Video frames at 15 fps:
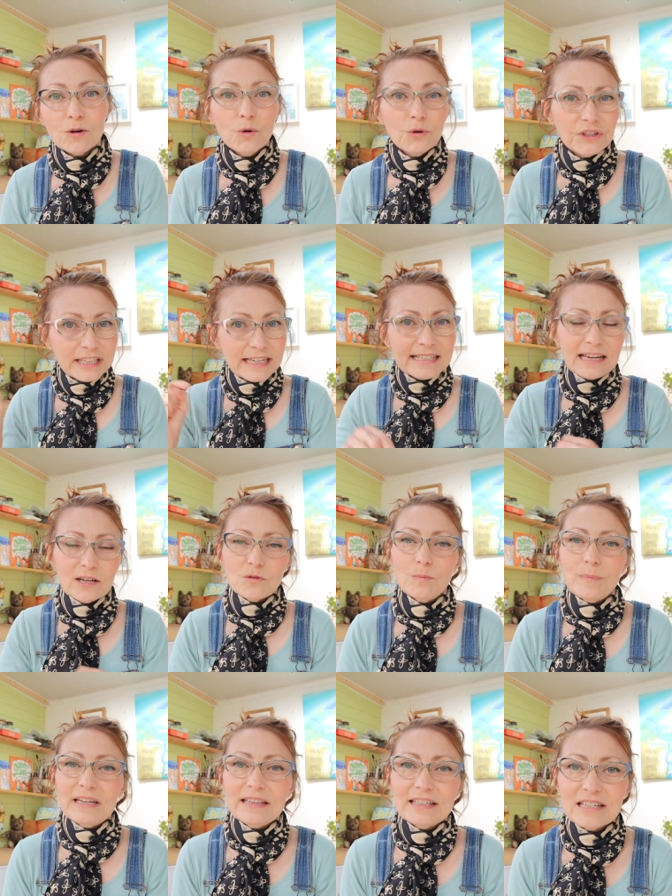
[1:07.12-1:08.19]
all the details will
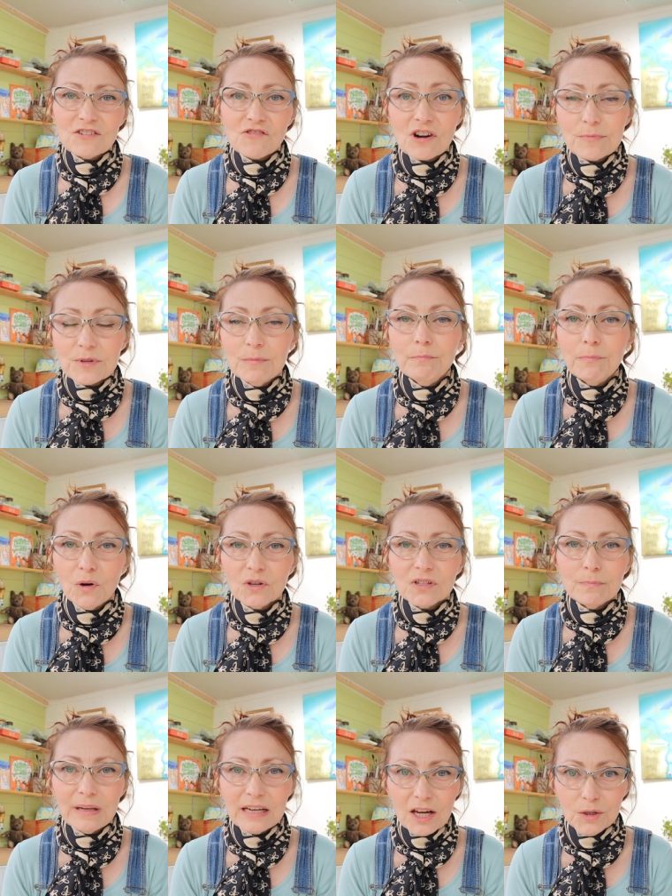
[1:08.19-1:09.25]
be in the description box
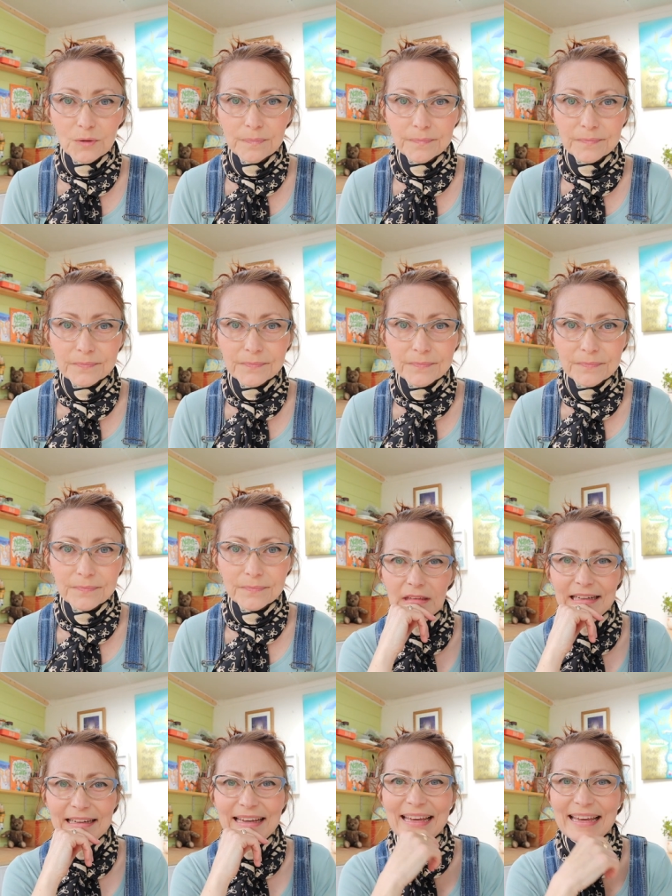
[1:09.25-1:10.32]
below.
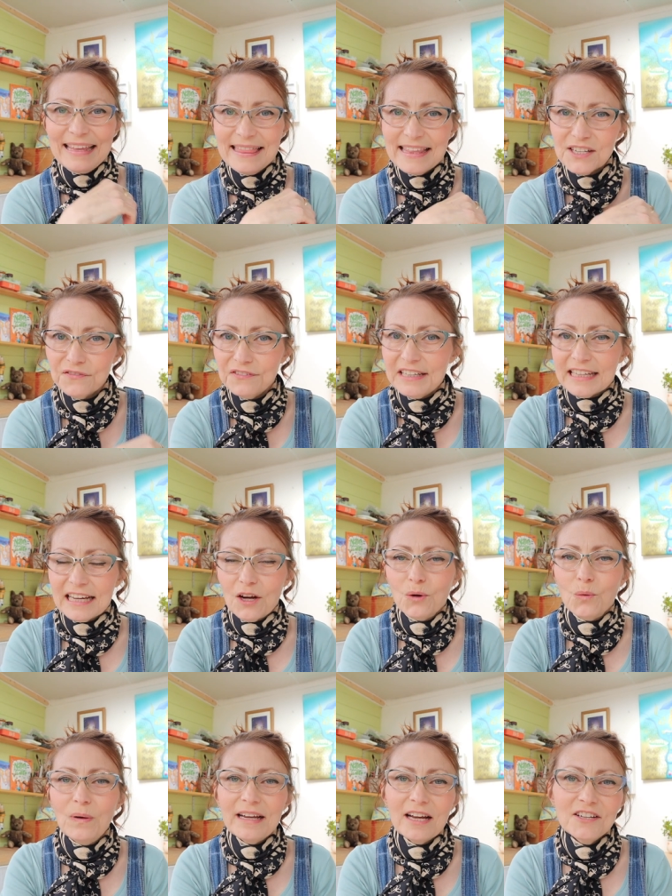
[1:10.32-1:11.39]
In this video,
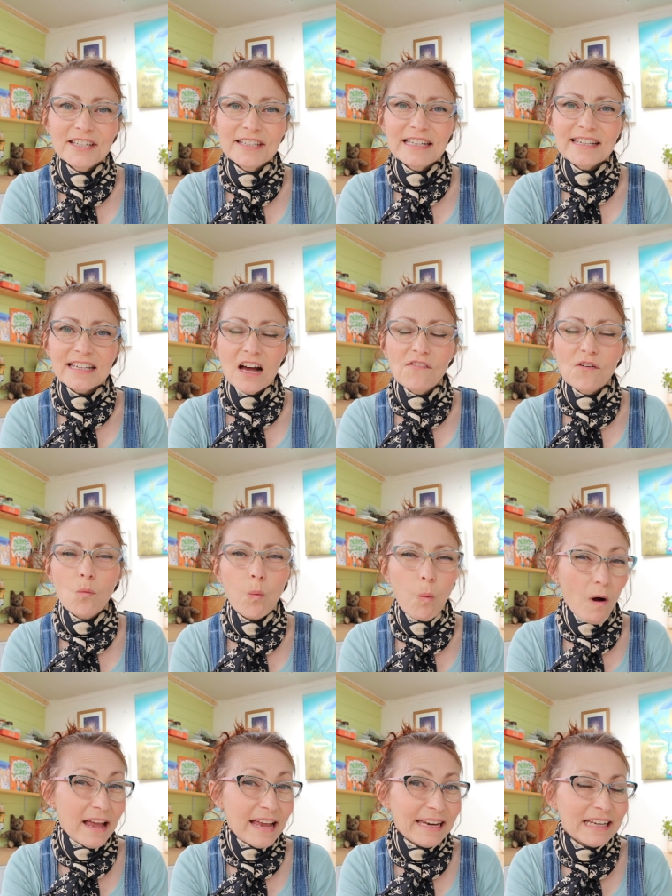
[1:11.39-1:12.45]
we're going to discover
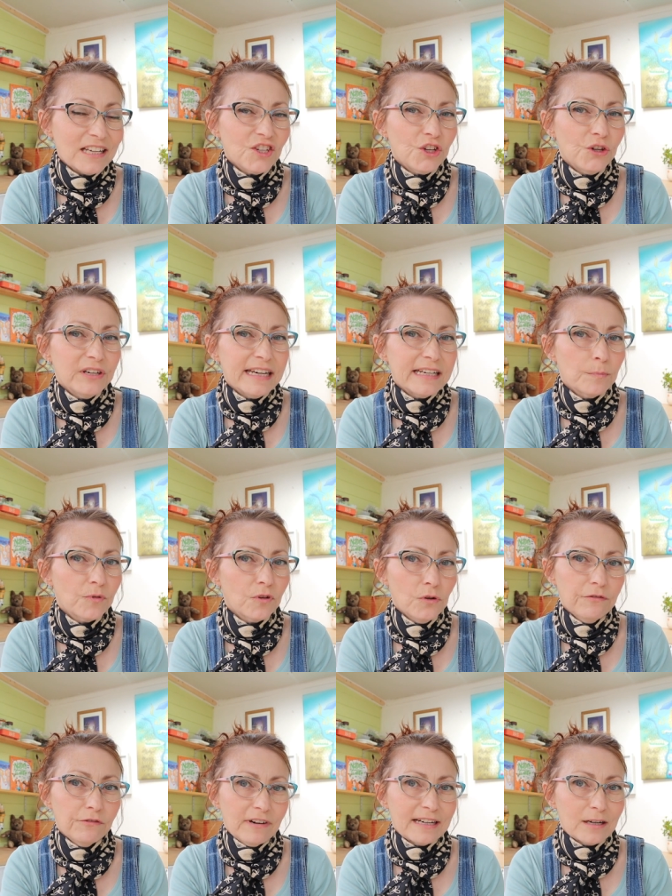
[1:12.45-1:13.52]
why it is you need a
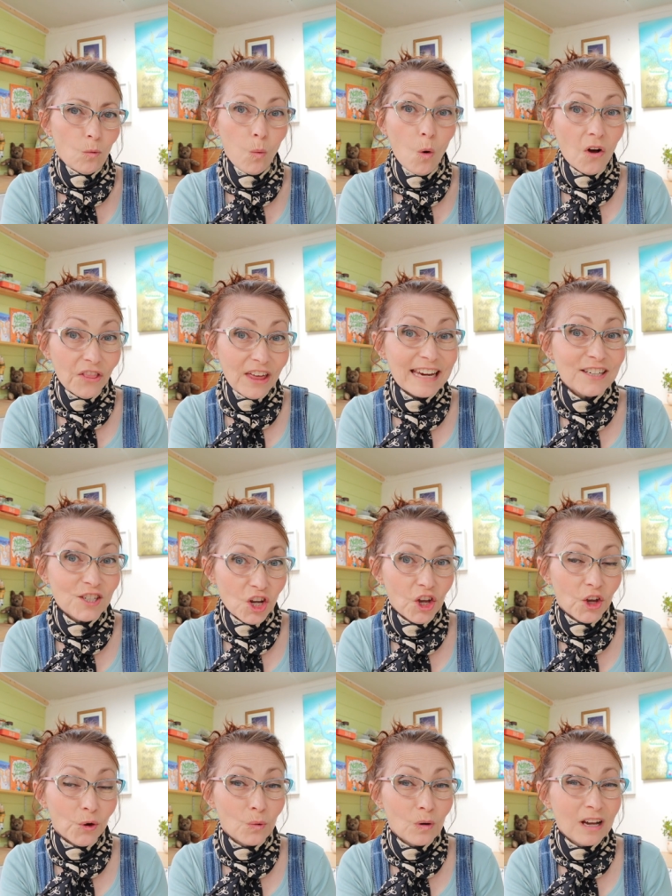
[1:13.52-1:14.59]
proofreader, what they
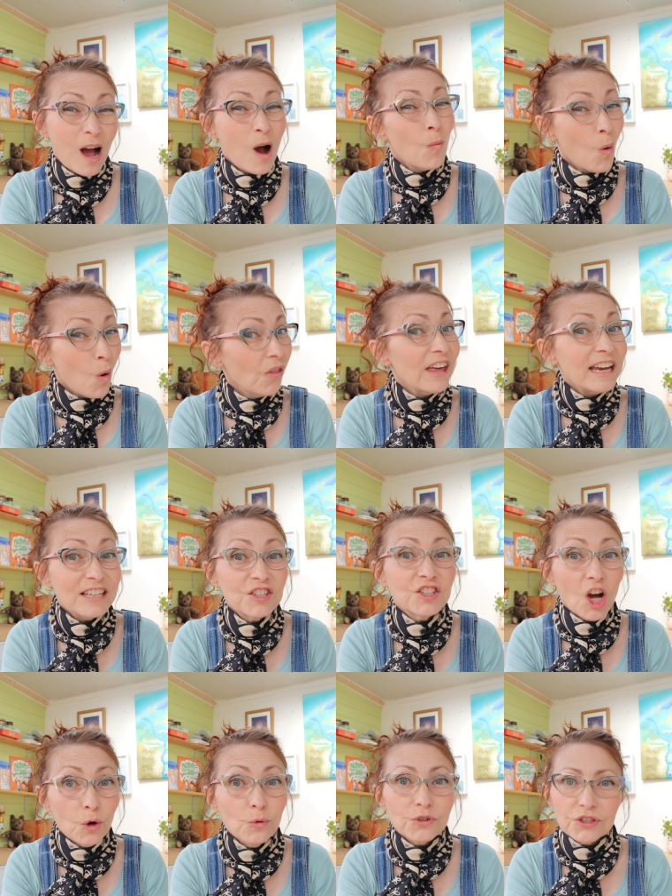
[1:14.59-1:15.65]
do and what they
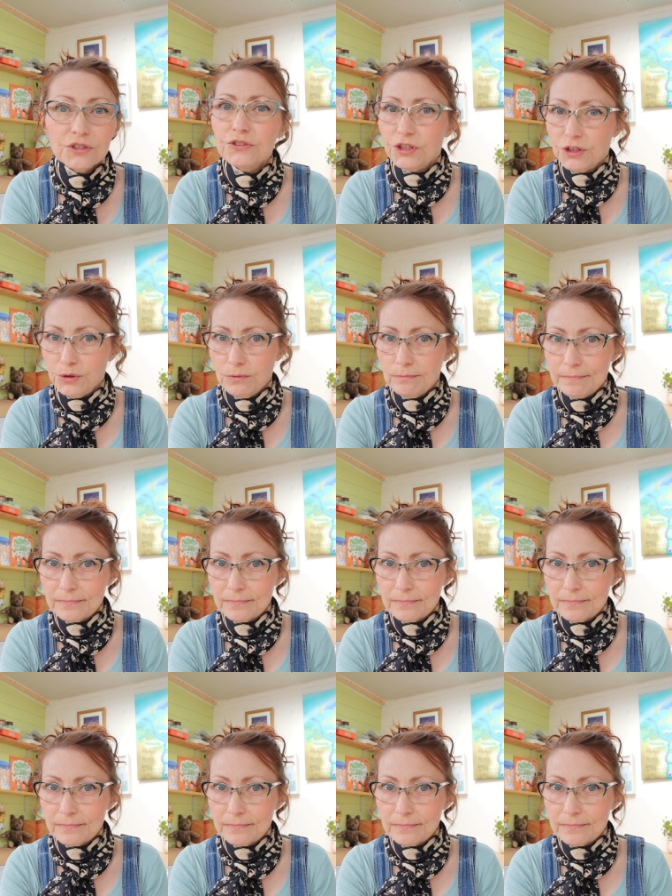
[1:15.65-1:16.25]
don't do.